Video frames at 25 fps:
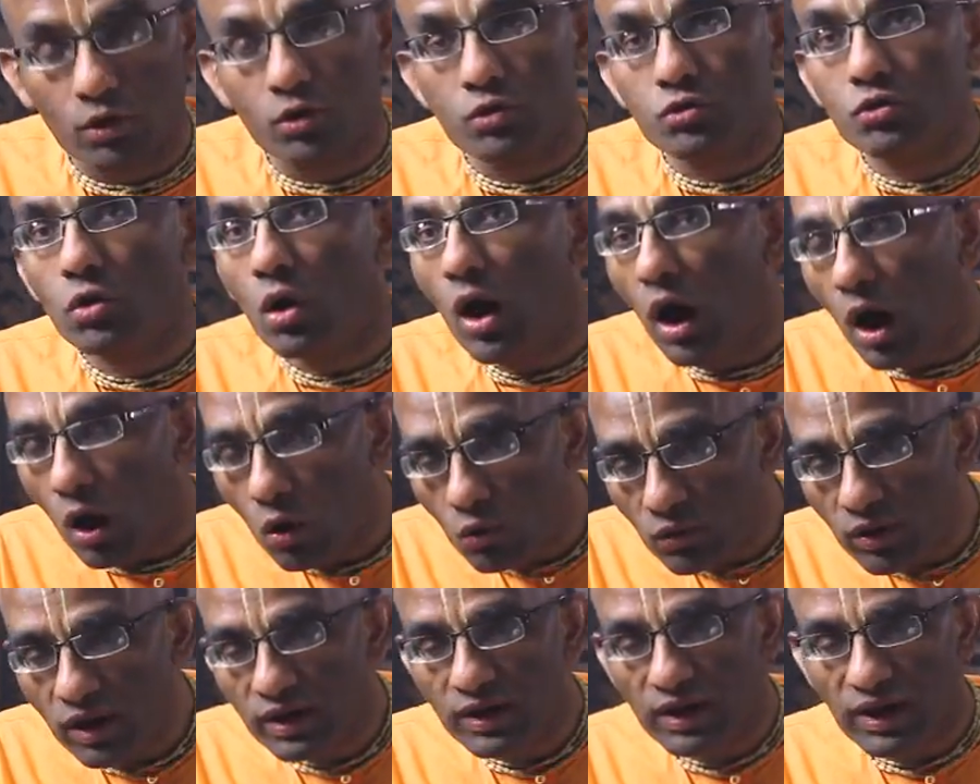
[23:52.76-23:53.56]
So,
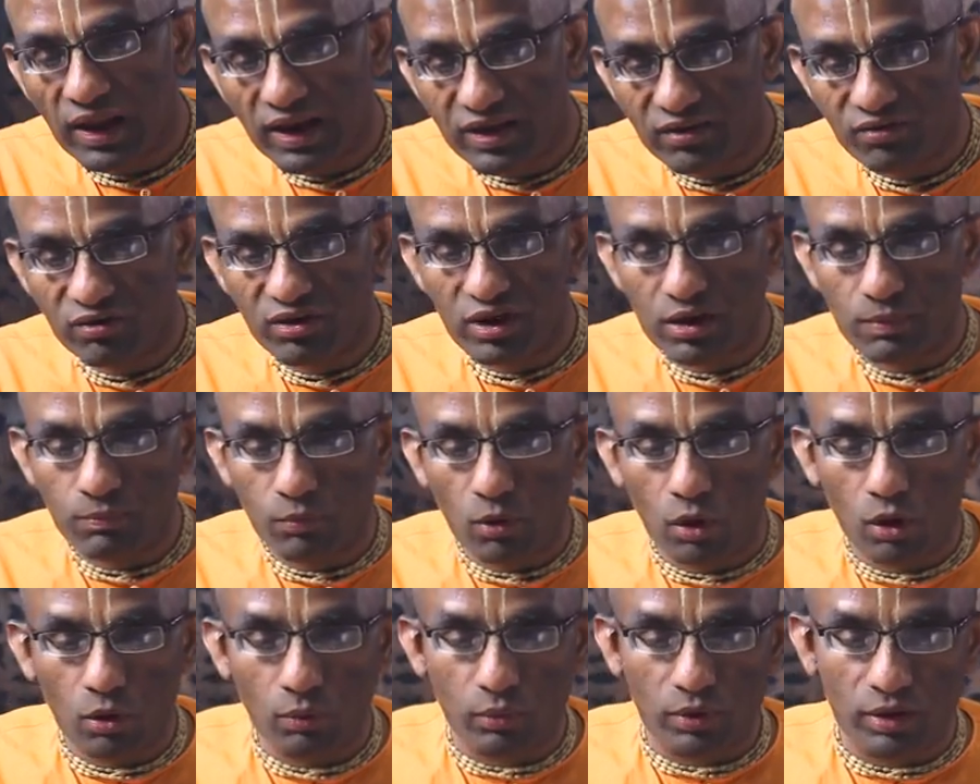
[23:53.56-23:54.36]
how can electrical
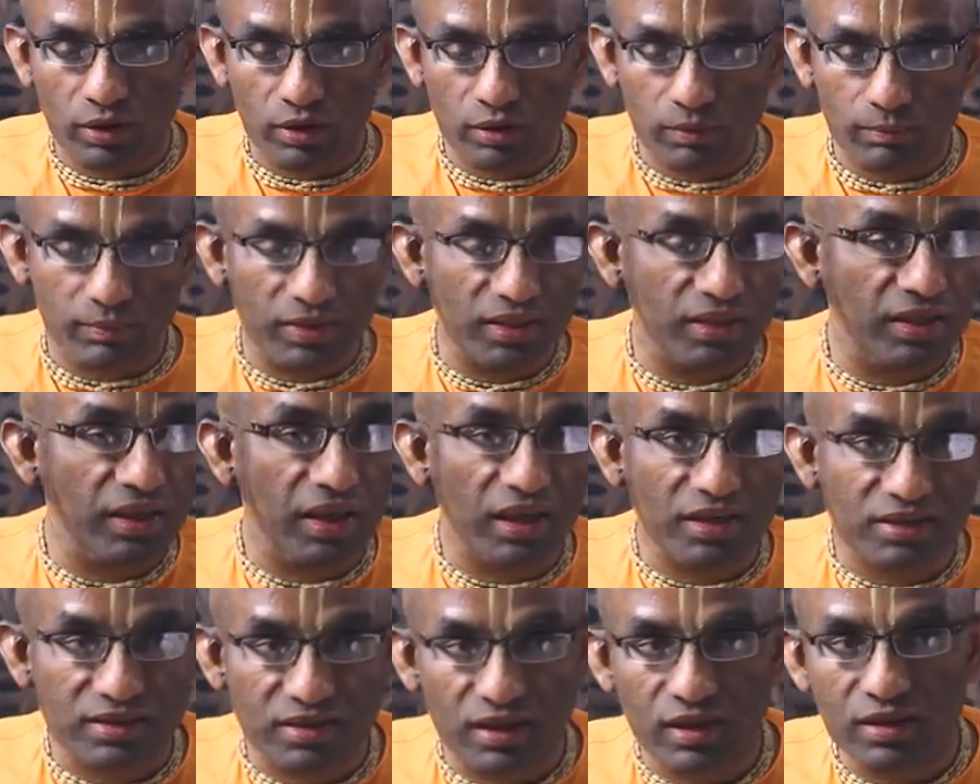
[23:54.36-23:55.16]
power be the
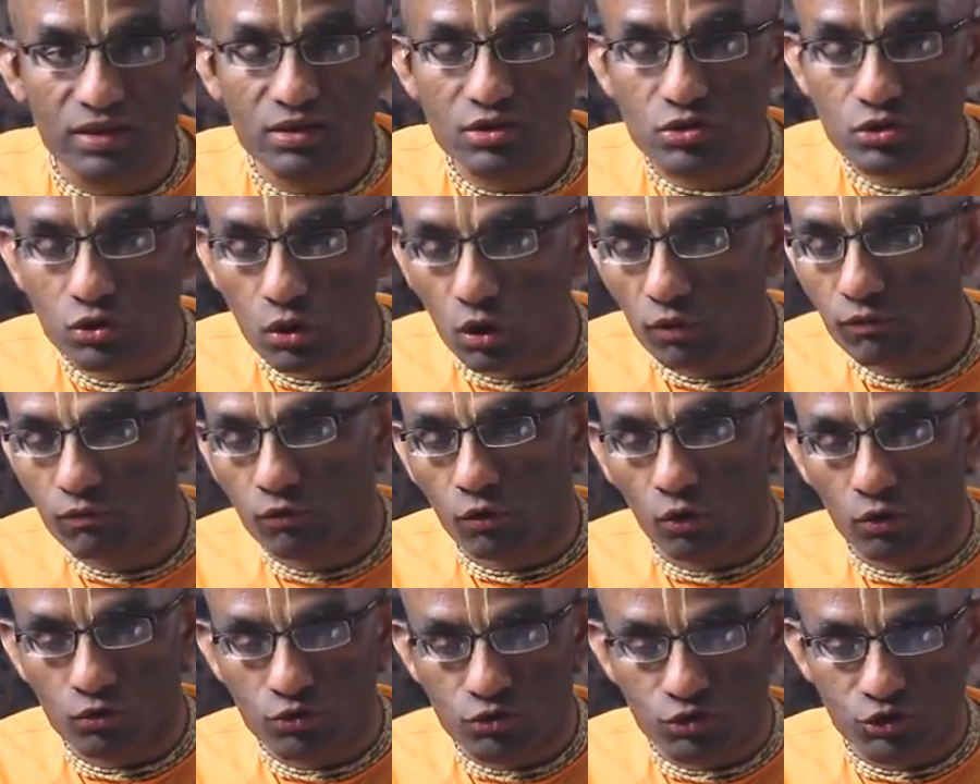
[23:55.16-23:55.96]
essence
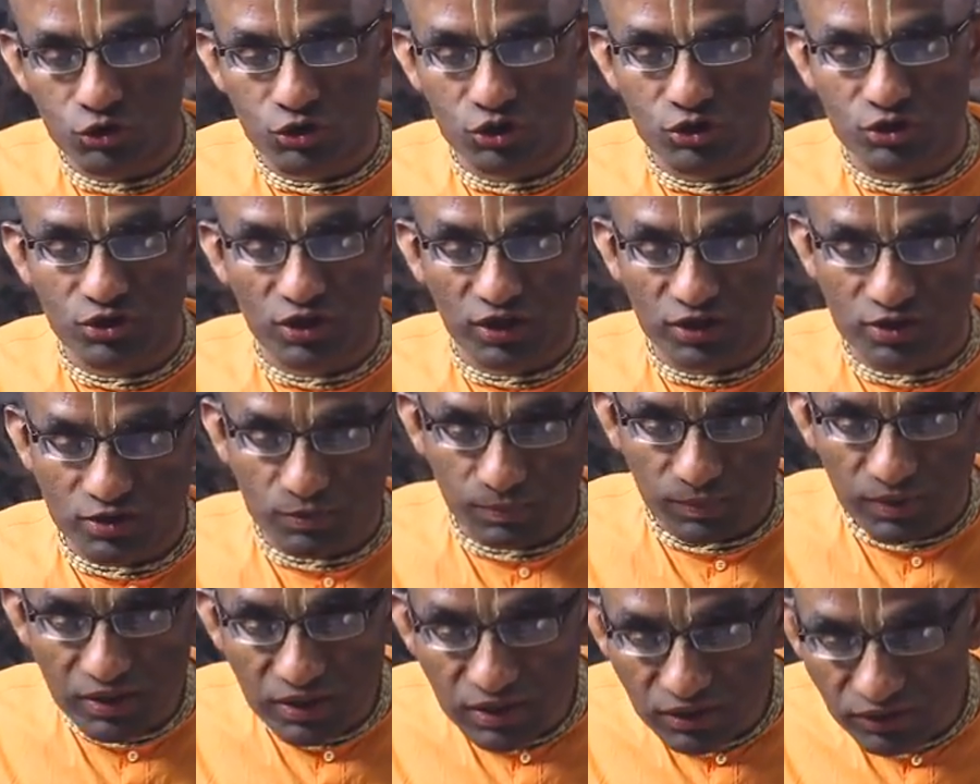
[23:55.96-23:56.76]
of conscious
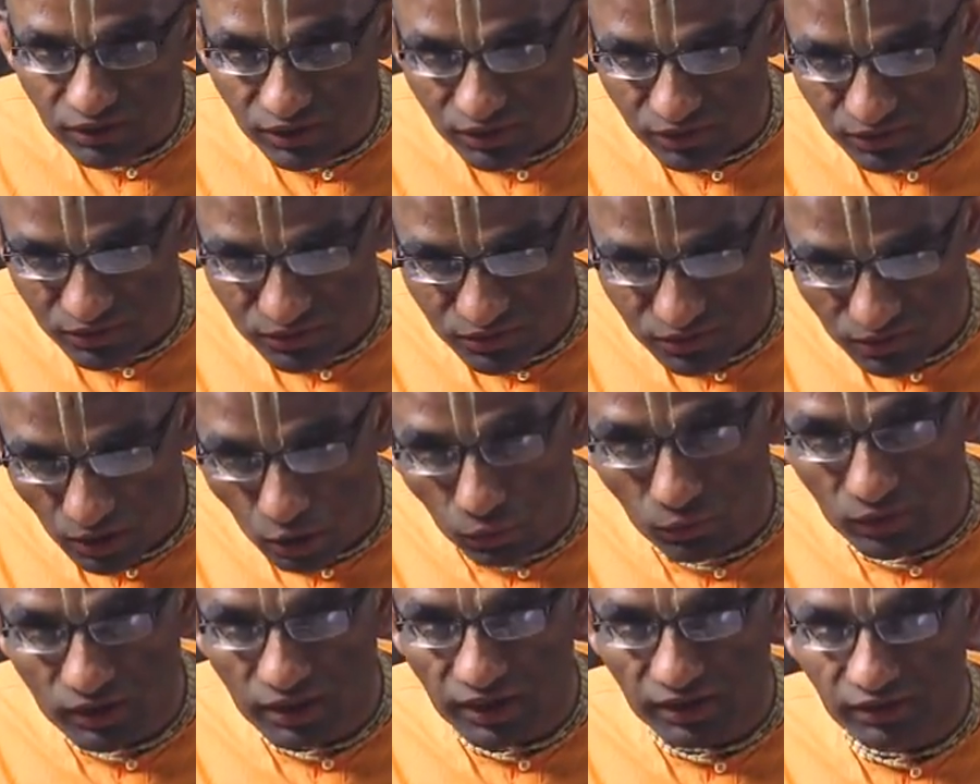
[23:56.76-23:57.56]
experience?
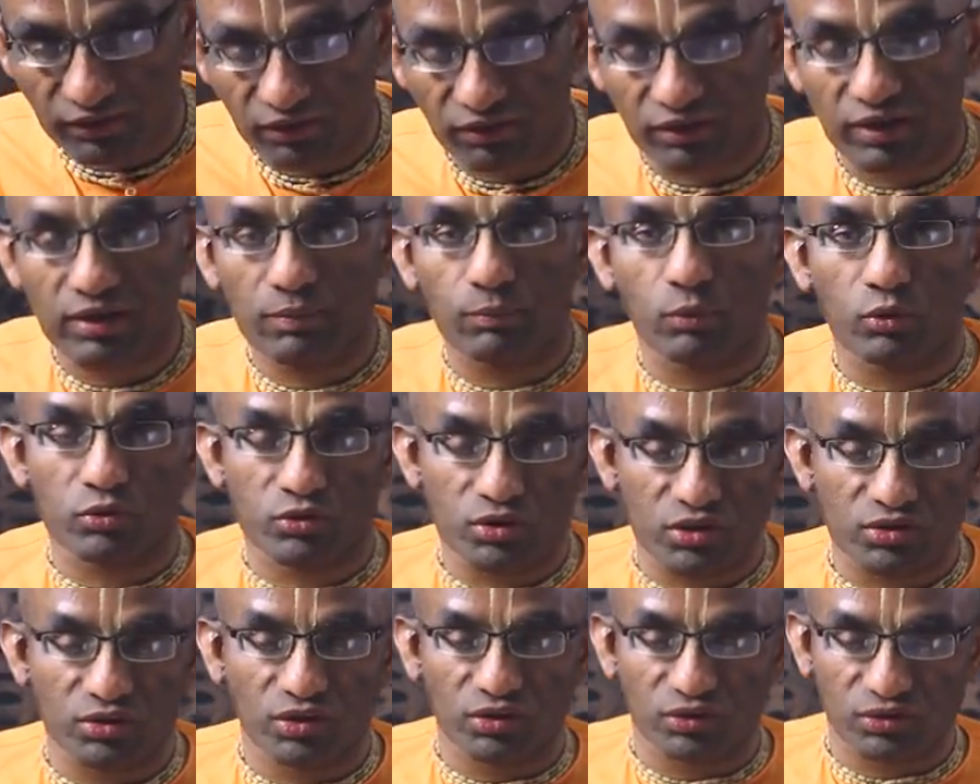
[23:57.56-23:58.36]
How can electrical
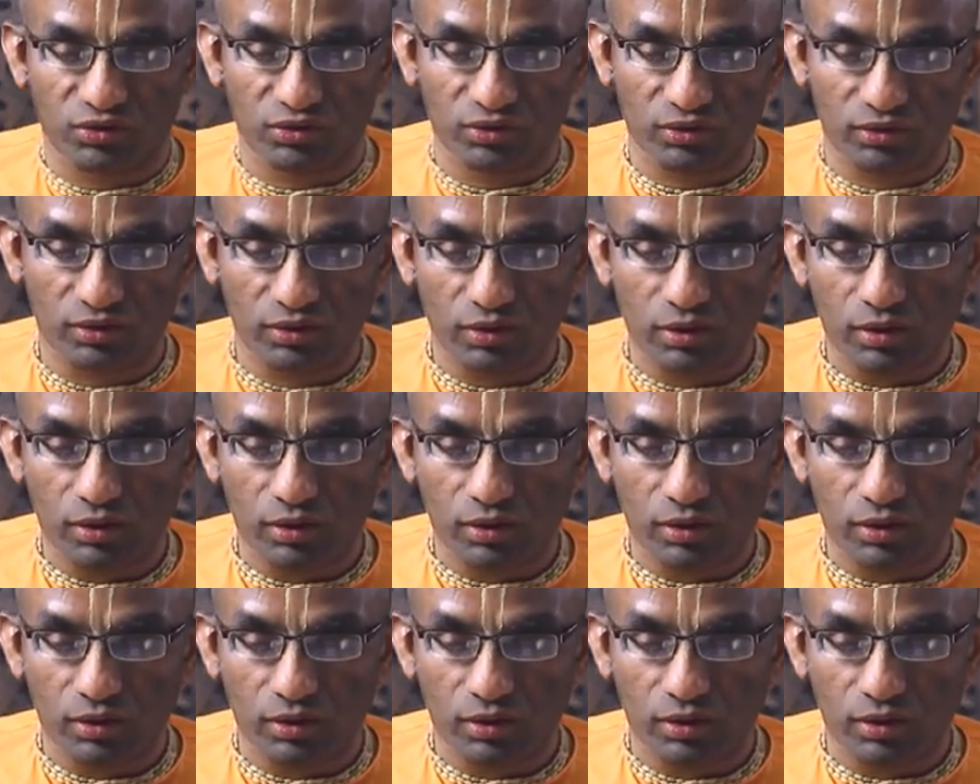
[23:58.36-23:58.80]
processes